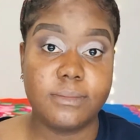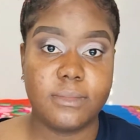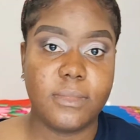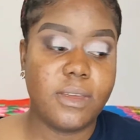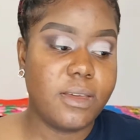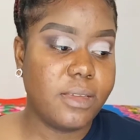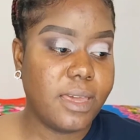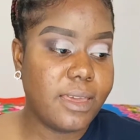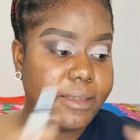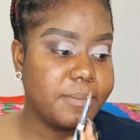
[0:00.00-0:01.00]
Okay,
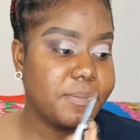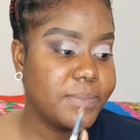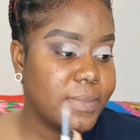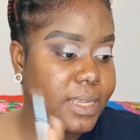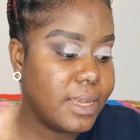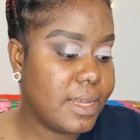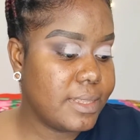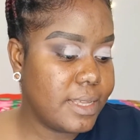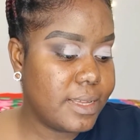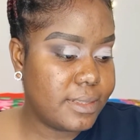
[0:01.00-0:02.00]
and
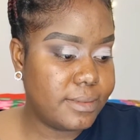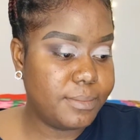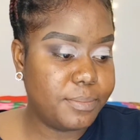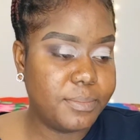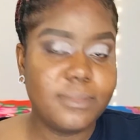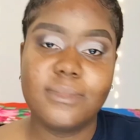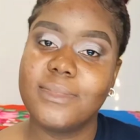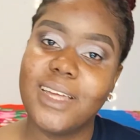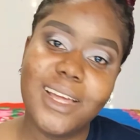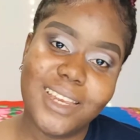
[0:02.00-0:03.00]
then
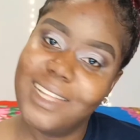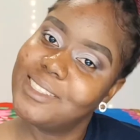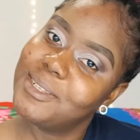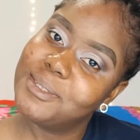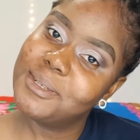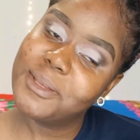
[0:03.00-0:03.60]
let's continue.